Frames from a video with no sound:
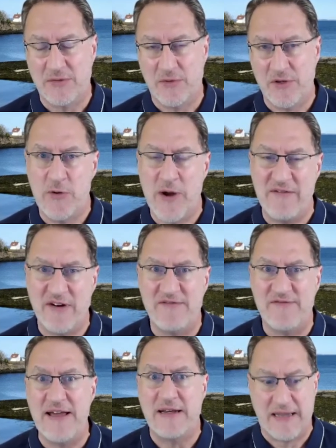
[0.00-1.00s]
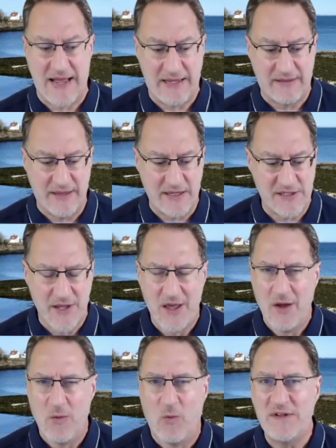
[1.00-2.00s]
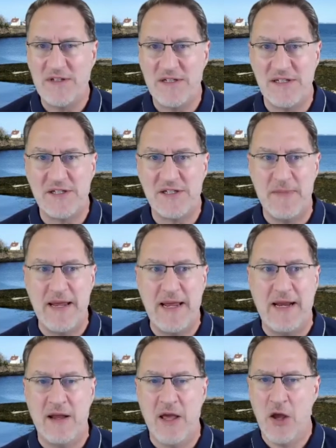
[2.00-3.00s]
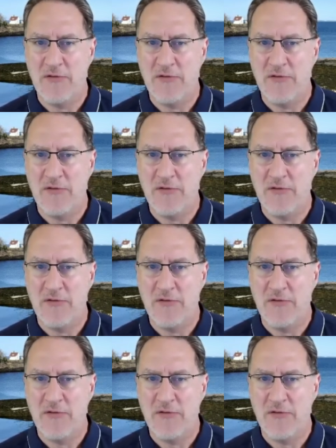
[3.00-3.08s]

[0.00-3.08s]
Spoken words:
When you have an event like this, what does this mean